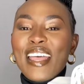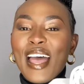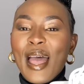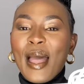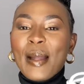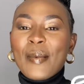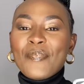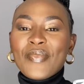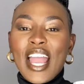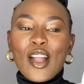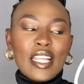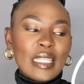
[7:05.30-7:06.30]
um,
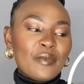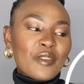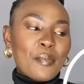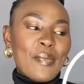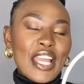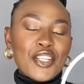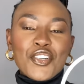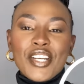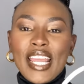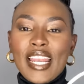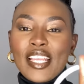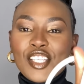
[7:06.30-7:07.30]
I got them from
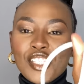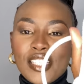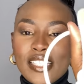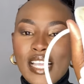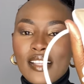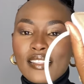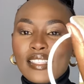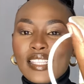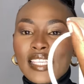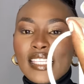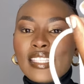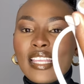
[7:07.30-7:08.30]
Petronella. She sells
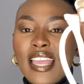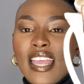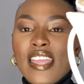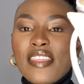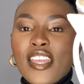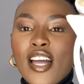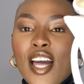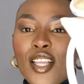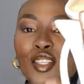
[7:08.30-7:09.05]
these. They are